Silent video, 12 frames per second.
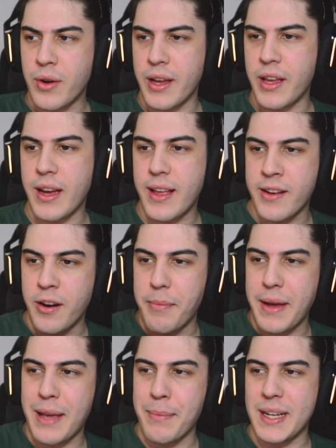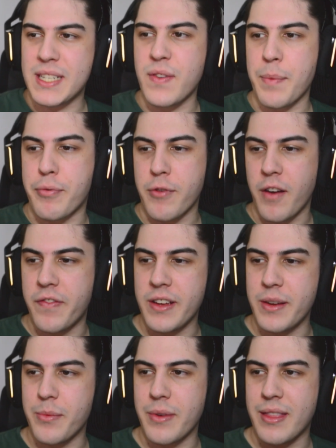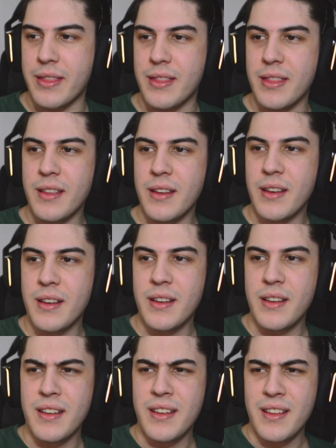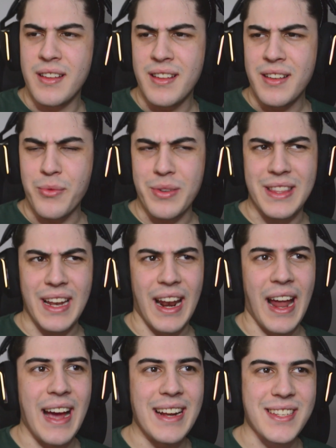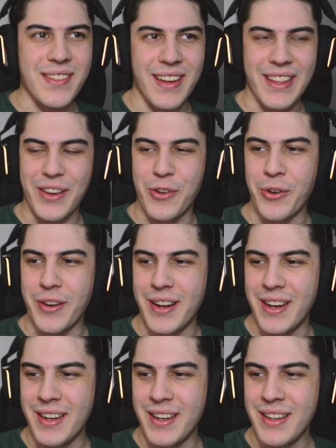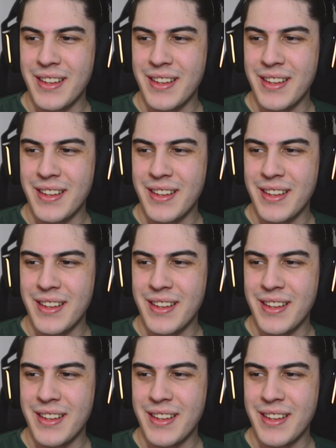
Oh, are you guys not making much of a profit with the lines around the corner?